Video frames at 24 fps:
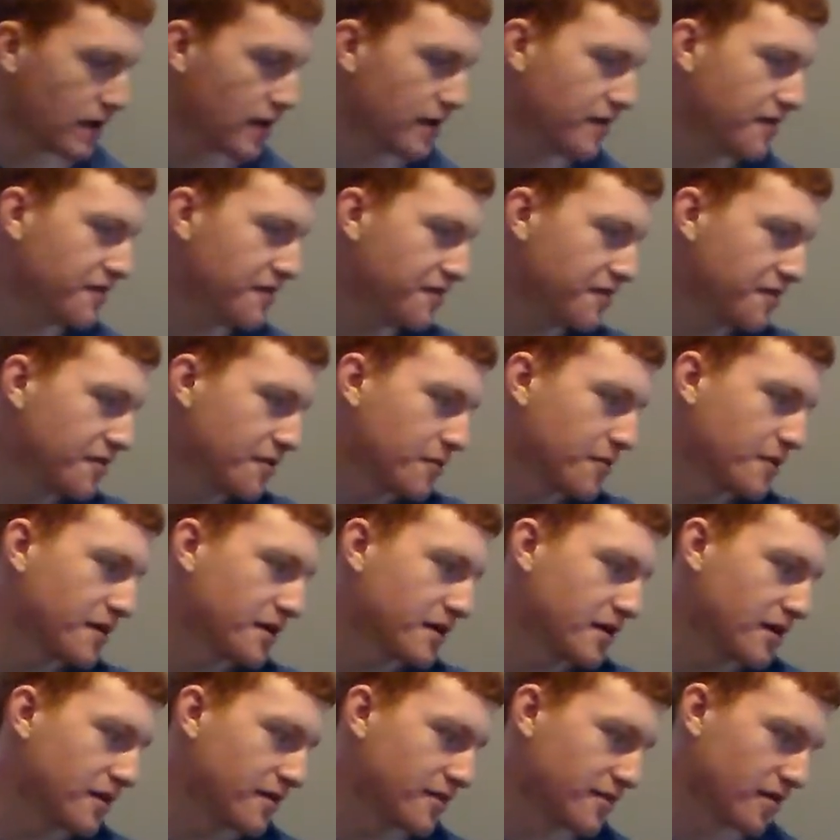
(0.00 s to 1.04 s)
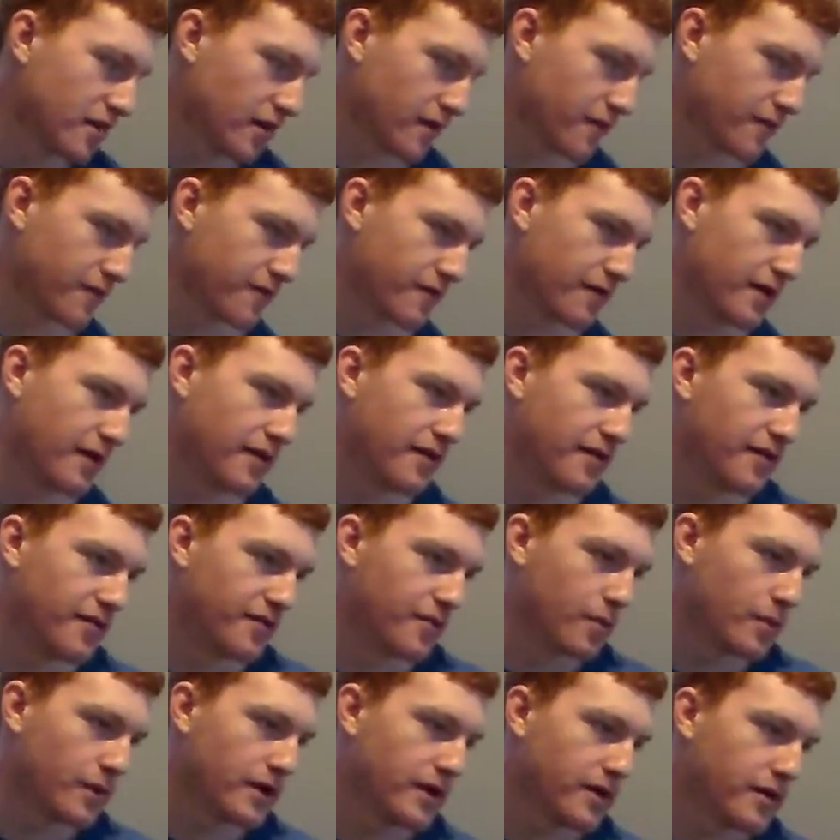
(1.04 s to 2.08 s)
And this is where it cuts off and
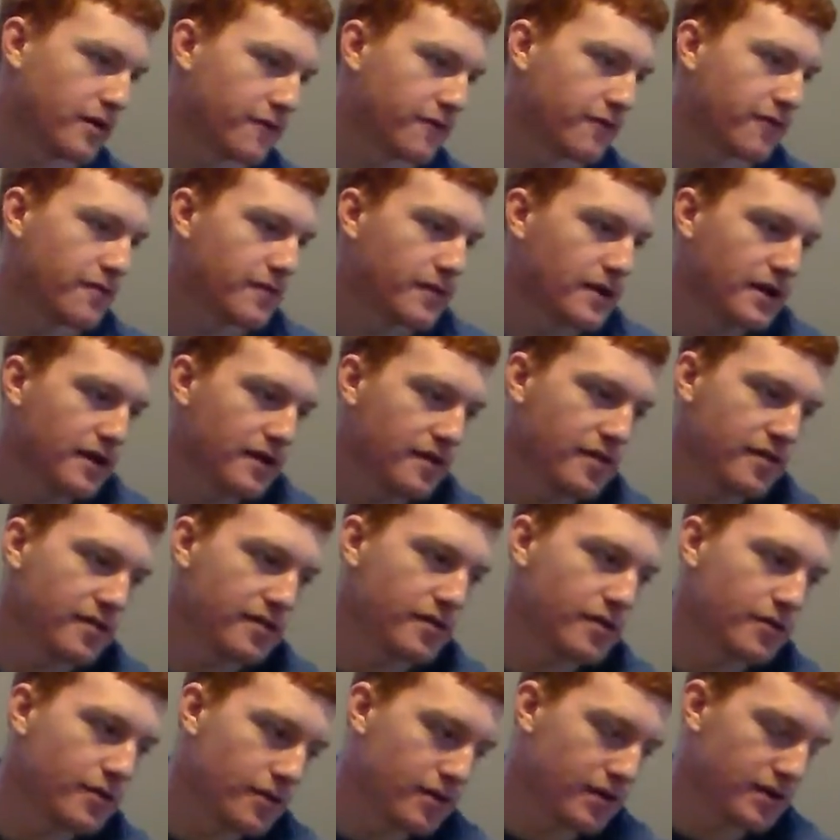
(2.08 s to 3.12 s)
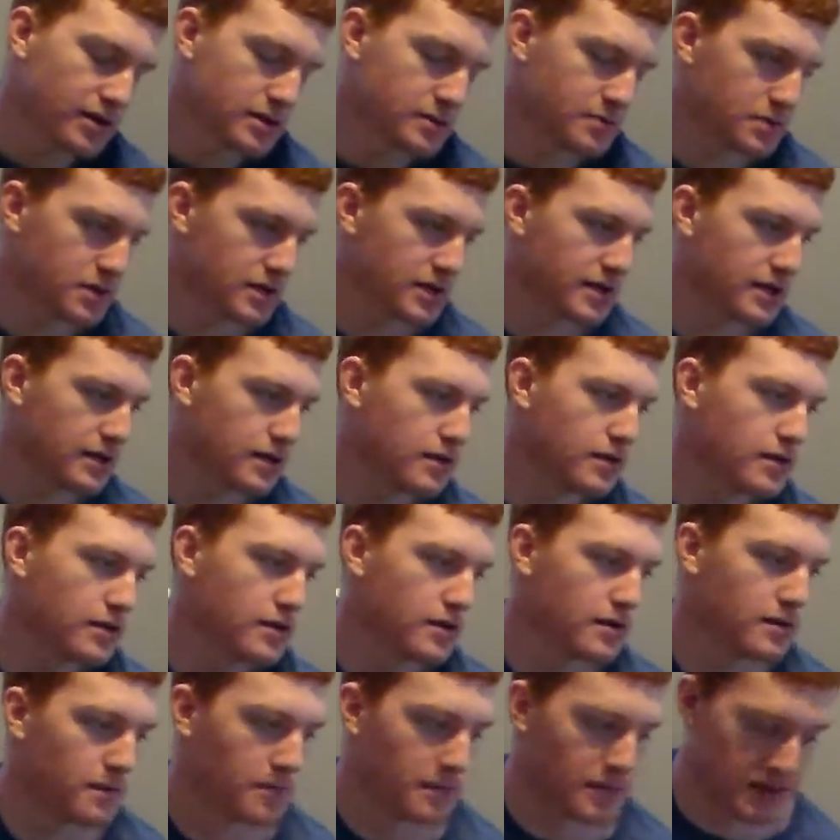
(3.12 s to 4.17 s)
is weird for me to explain,
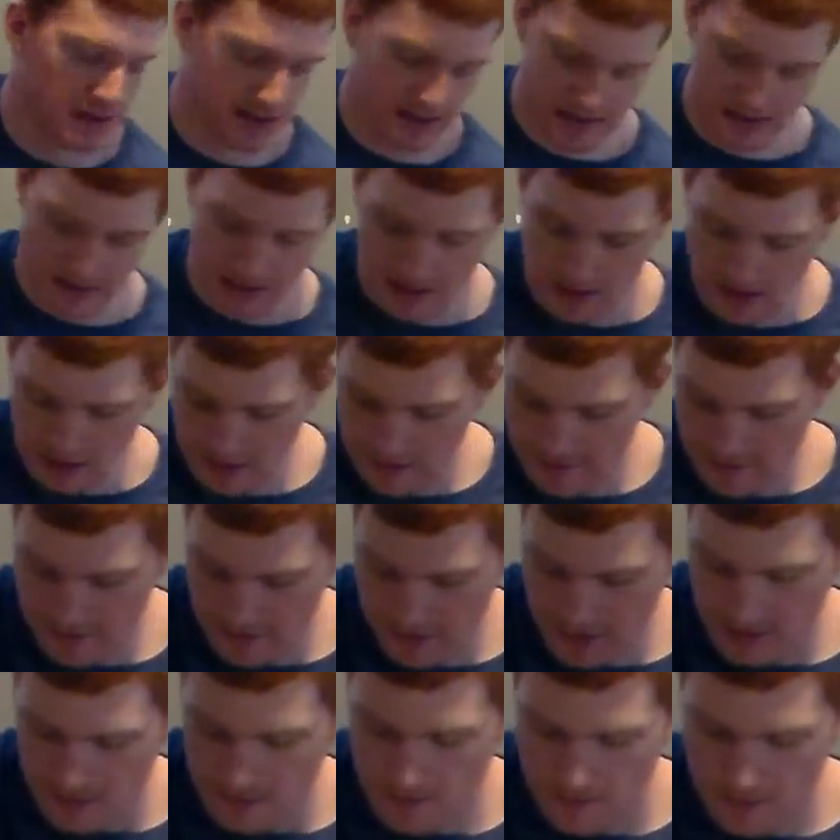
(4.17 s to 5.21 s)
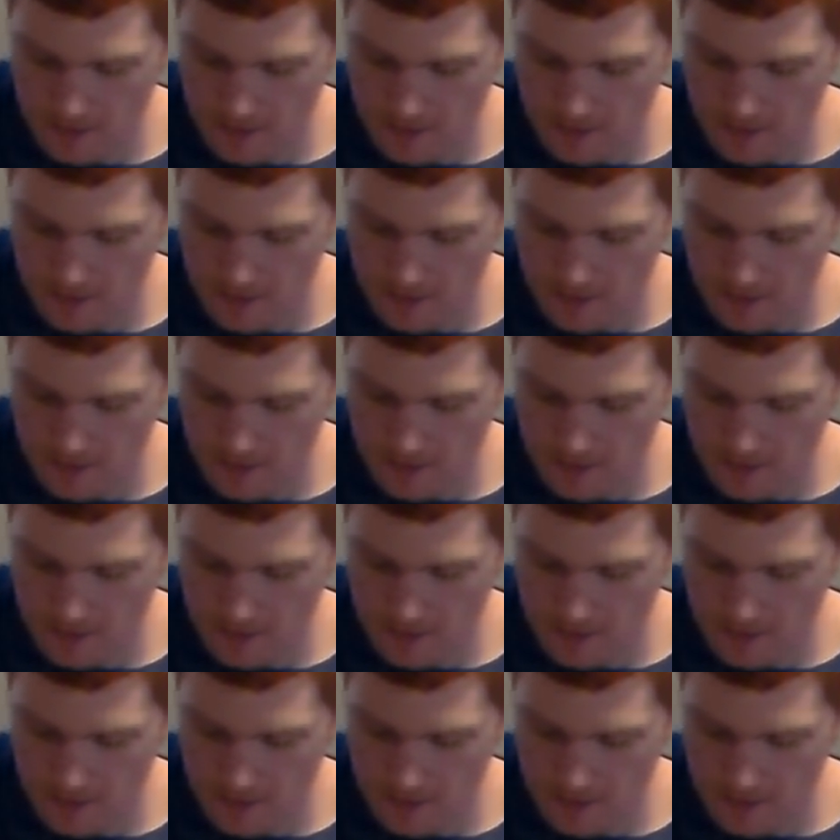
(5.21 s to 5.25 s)
because it's hard for me